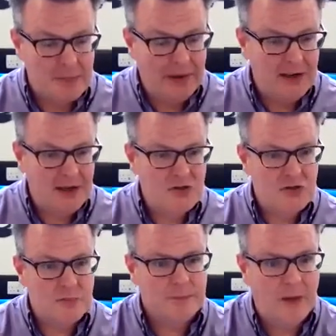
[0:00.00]
the
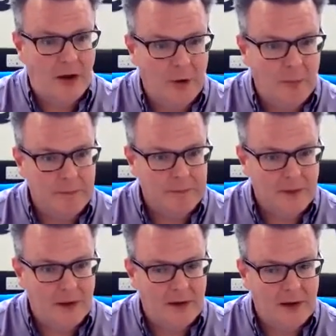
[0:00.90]
page, and
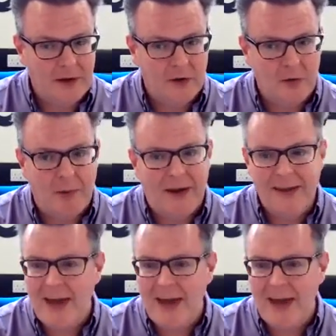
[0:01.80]
then do the paid.